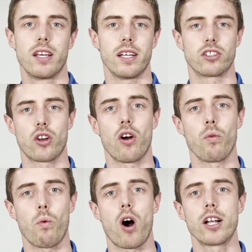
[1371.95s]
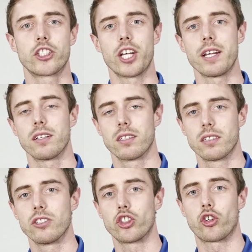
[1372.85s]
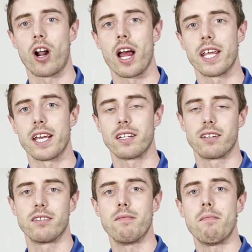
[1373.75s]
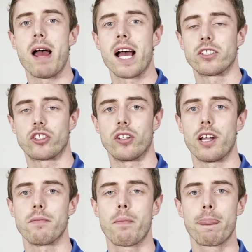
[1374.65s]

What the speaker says: It's called watch it, try it, master it.